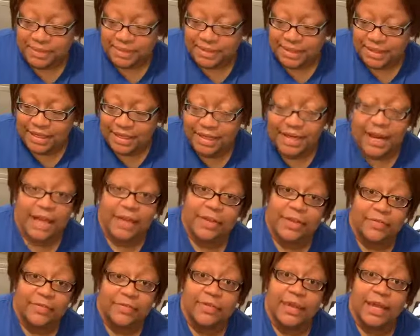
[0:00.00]
and I
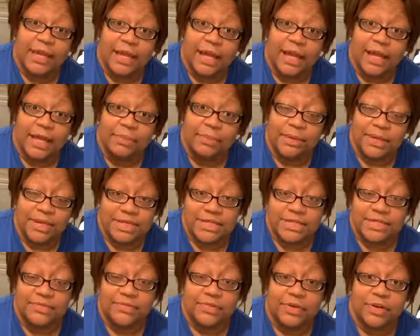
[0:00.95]
love that name
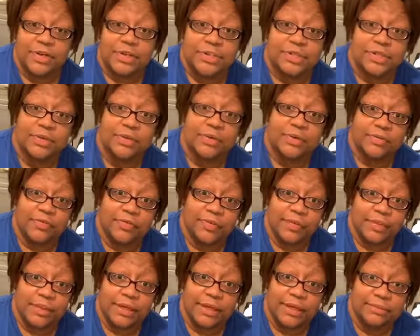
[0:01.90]
because it's very suiting for
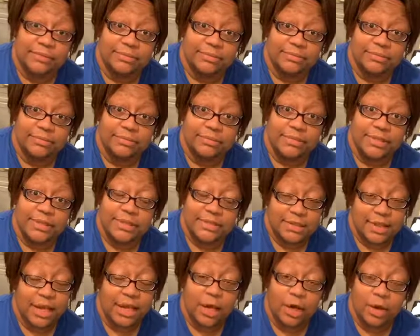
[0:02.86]
me. Because
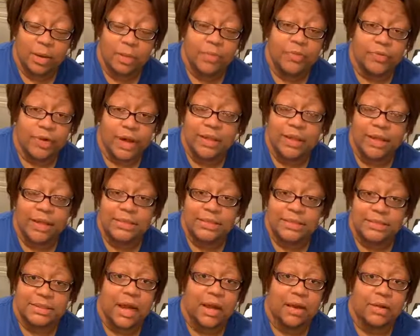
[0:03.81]
like Oprah, I like
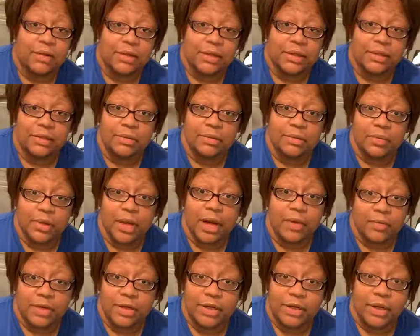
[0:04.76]
to talk, and we
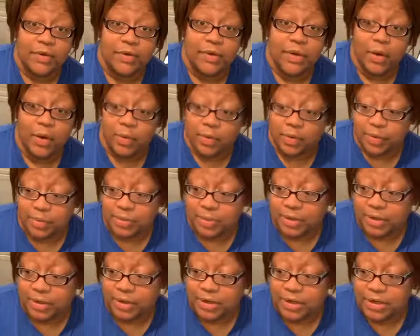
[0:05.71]
already know the okra
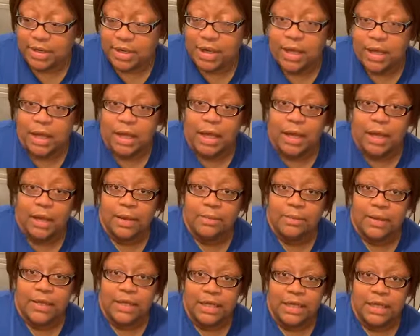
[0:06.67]
part.
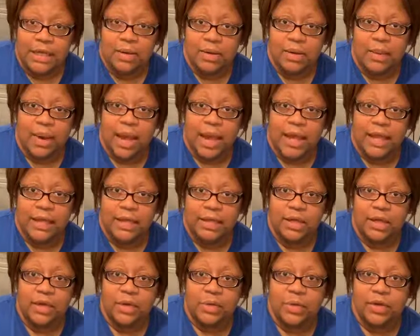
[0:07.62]
But
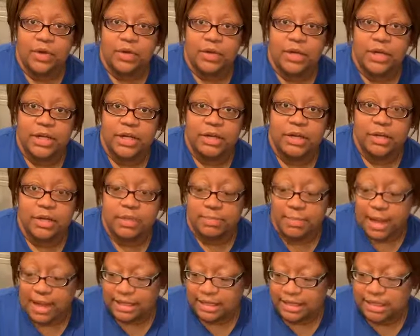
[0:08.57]
anyway, we are here in
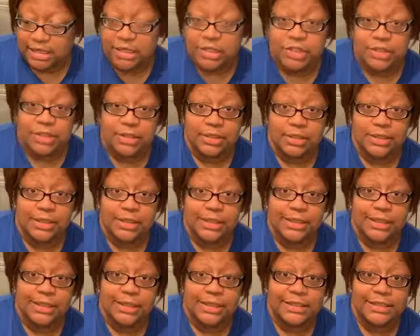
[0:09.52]
my kitchen
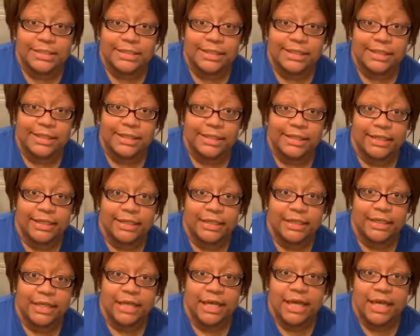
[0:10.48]
in Kentucky,